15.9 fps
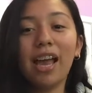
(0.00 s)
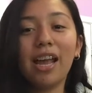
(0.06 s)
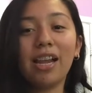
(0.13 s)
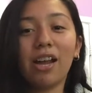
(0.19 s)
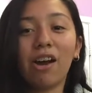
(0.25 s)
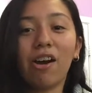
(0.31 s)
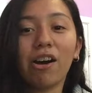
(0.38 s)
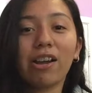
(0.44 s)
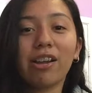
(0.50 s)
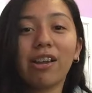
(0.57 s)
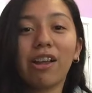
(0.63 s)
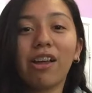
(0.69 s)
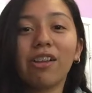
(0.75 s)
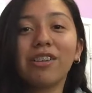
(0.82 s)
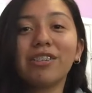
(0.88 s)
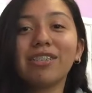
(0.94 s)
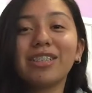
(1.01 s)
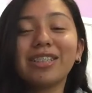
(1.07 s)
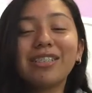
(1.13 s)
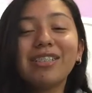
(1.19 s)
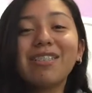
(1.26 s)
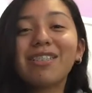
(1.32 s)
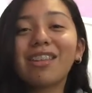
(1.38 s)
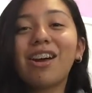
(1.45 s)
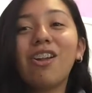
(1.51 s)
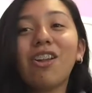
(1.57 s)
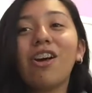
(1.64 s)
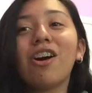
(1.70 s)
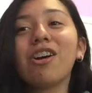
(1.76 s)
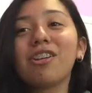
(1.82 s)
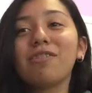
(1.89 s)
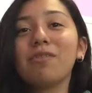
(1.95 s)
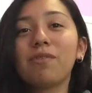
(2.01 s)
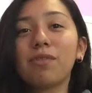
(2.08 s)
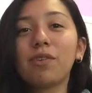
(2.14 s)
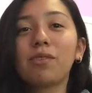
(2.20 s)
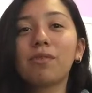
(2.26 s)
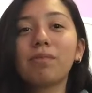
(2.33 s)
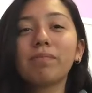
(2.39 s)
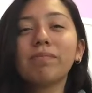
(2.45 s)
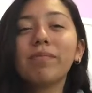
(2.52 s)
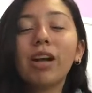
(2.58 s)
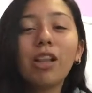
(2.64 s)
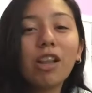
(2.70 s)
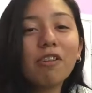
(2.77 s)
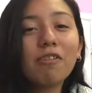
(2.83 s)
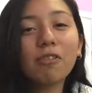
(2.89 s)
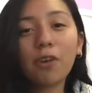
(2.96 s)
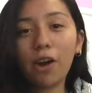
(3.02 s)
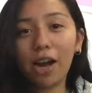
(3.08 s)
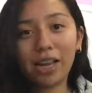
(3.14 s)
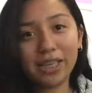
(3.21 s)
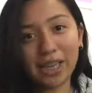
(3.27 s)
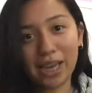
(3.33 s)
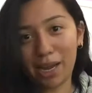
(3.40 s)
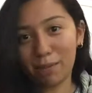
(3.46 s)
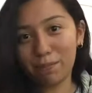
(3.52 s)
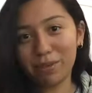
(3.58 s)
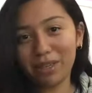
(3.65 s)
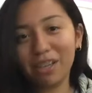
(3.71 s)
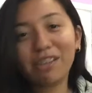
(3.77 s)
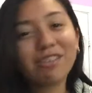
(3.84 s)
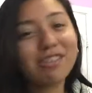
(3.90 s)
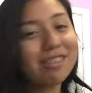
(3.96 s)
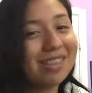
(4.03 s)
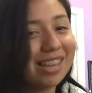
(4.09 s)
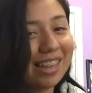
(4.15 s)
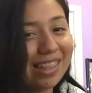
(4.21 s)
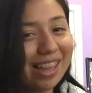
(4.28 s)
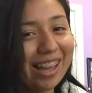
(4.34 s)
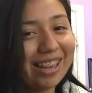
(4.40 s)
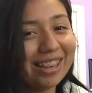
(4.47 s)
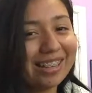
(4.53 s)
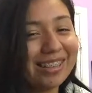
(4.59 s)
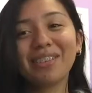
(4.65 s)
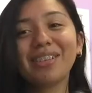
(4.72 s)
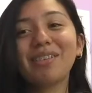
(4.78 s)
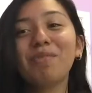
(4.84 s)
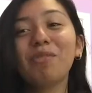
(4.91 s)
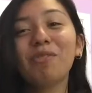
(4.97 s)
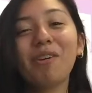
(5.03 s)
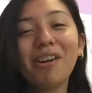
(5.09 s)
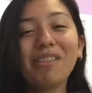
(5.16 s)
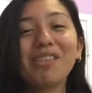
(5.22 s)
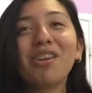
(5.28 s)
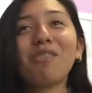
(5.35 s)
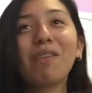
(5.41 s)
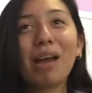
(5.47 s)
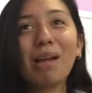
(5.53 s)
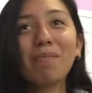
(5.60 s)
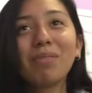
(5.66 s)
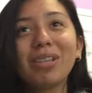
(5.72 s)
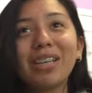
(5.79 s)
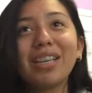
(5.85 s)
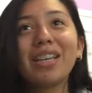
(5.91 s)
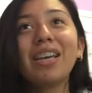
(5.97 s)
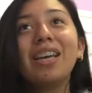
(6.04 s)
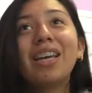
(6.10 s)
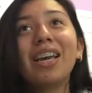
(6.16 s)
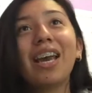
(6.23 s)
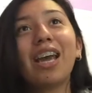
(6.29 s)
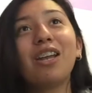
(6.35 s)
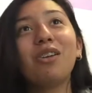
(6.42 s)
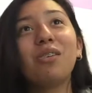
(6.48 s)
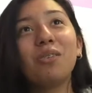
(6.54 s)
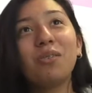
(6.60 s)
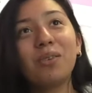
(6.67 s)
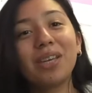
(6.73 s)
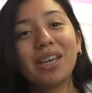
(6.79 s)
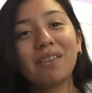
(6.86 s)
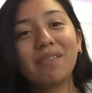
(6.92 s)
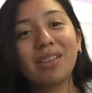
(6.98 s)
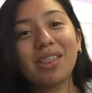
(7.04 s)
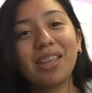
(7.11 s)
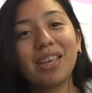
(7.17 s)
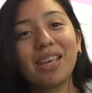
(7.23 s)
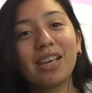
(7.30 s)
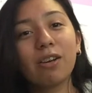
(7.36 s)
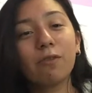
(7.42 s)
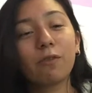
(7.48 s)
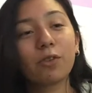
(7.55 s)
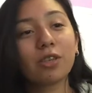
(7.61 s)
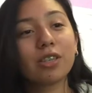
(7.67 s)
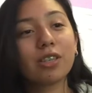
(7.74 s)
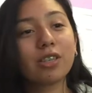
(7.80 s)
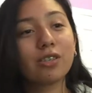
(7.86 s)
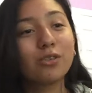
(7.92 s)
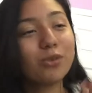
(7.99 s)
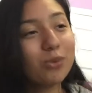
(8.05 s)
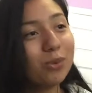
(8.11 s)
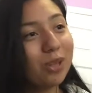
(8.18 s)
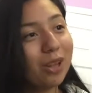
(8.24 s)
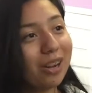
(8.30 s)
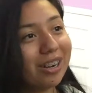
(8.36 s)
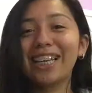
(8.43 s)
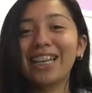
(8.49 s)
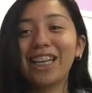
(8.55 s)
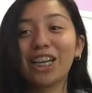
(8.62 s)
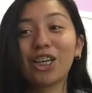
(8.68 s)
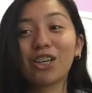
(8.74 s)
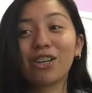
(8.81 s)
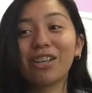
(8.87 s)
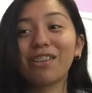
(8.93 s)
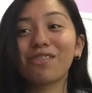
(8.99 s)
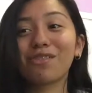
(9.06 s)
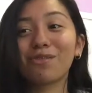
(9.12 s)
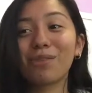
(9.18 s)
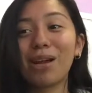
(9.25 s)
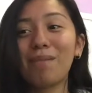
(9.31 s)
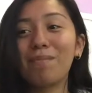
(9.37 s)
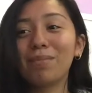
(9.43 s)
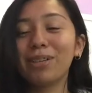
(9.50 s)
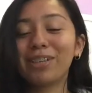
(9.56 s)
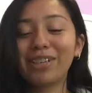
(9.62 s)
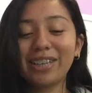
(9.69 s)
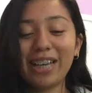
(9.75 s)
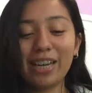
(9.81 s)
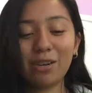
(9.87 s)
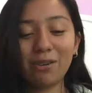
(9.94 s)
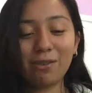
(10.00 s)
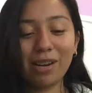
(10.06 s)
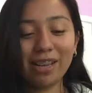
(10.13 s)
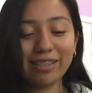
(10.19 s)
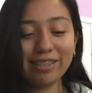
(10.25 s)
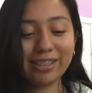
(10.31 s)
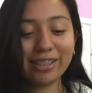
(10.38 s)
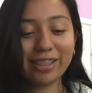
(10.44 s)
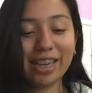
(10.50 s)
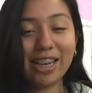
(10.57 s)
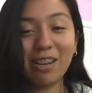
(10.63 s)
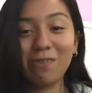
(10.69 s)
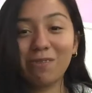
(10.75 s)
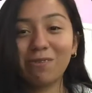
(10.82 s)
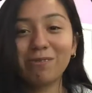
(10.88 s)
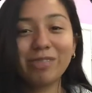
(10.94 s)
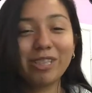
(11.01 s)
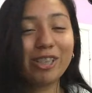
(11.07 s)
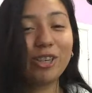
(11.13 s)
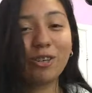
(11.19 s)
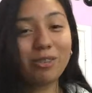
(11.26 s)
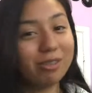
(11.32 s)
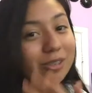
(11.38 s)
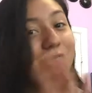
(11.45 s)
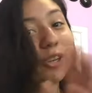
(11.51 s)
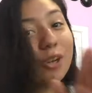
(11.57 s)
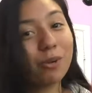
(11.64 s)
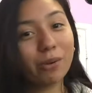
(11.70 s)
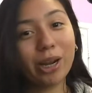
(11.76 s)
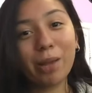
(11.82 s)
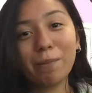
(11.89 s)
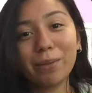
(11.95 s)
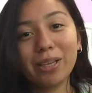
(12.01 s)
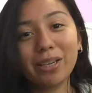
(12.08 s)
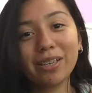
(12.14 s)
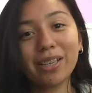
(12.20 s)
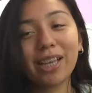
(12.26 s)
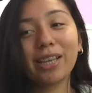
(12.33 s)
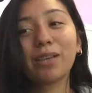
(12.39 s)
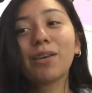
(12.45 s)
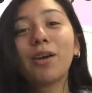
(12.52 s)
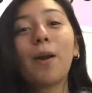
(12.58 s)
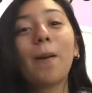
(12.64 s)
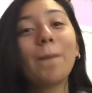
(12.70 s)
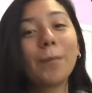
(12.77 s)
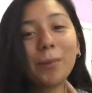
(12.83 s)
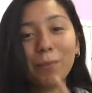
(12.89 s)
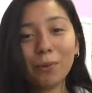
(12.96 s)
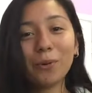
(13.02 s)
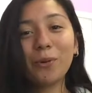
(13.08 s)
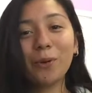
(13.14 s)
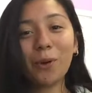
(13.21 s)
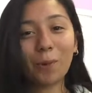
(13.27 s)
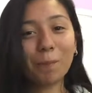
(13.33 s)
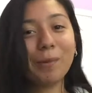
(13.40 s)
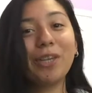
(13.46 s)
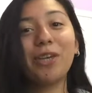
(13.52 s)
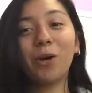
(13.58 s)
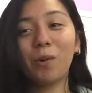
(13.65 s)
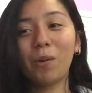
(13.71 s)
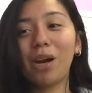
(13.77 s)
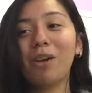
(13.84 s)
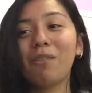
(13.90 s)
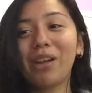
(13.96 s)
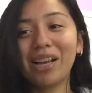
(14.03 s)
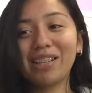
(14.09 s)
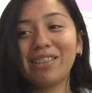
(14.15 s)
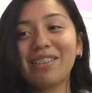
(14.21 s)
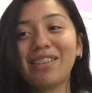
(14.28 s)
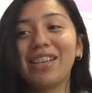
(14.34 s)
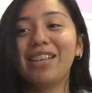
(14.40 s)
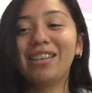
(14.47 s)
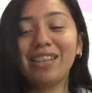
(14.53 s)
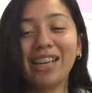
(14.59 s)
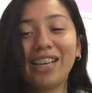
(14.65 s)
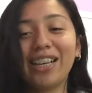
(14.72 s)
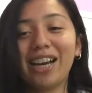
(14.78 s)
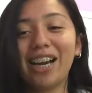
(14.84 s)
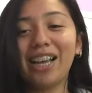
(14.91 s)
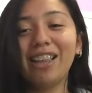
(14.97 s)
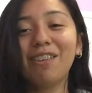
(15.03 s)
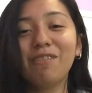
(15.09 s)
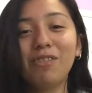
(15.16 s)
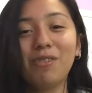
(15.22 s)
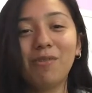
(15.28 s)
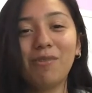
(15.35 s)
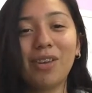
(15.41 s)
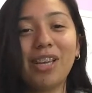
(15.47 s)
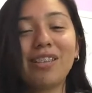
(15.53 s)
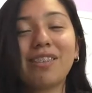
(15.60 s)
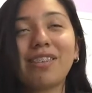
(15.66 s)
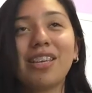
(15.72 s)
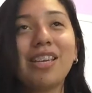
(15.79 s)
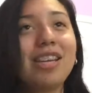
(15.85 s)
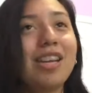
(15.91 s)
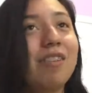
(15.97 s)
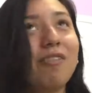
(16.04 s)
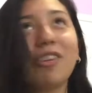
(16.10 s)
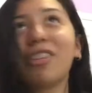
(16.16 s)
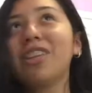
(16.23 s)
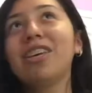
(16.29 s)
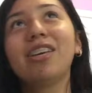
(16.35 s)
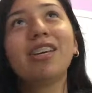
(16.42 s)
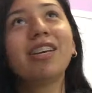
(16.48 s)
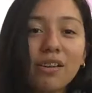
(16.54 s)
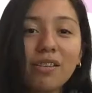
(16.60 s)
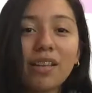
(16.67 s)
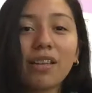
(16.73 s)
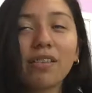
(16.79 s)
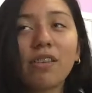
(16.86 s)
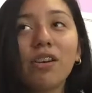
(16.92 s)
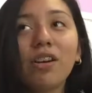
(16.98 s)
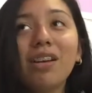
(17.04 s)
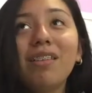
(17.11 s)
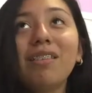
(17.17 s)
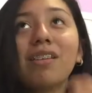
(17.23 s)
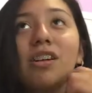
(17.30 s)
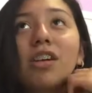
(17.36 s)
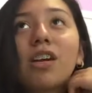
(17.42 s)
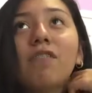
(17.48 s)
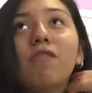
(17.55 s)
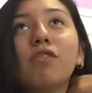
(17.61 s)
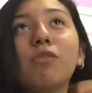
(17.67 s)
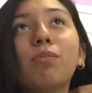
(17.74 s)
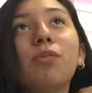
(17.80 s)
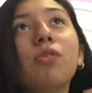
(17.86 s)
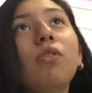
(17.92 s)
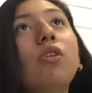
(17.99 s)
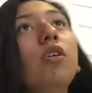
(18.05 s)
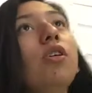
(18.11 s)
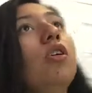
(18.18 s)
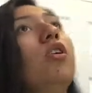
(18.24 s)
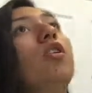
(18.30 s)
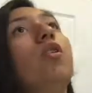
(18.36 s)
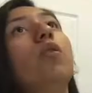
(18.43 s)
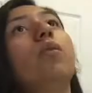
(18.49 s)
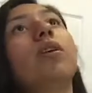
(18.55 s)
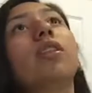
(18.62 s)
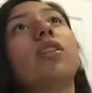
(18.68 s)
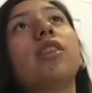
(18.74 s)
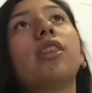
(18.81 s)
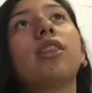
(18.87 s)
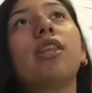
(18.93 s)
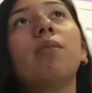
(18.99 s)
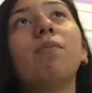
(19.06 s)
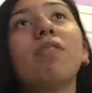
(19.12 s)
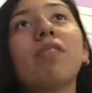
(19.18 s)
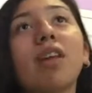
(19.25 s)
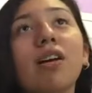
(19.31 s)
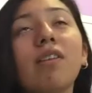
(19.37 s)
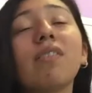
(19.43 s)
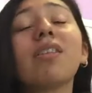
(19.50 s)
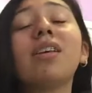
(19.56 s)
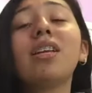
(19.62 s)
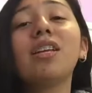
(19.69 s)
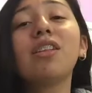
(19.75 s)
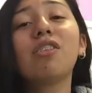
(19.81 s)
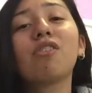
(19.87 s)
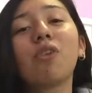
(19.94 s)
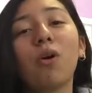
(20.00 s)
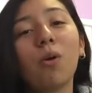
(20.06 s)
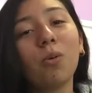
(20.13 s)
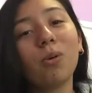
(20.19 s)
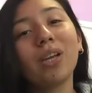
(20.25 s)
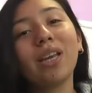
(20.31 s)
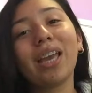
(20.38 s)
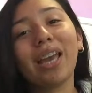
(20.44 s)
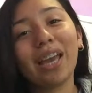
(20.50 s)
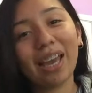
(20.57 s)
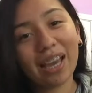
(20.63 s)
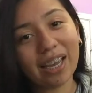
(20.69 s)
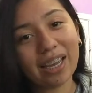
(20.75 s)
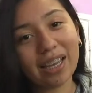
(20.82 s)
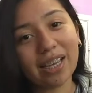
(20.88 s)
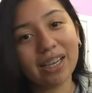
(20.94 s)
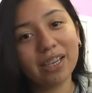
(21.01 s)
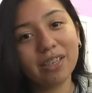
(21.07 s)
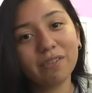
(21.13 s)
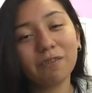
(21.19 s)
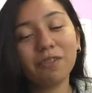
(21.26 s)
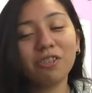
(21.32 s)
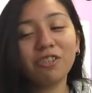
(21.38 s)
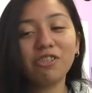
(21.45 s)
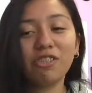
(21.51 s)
and I had a lot of just a lot of a lot of crying happened let's just say that before I start rambling and doing everything for too long. Your girl is a rambler and a ranter and a, you, you know what I mean. Like, people who know me know I rant and like I love to vent and everything. As long as they're comfortable with themselves then it's okay for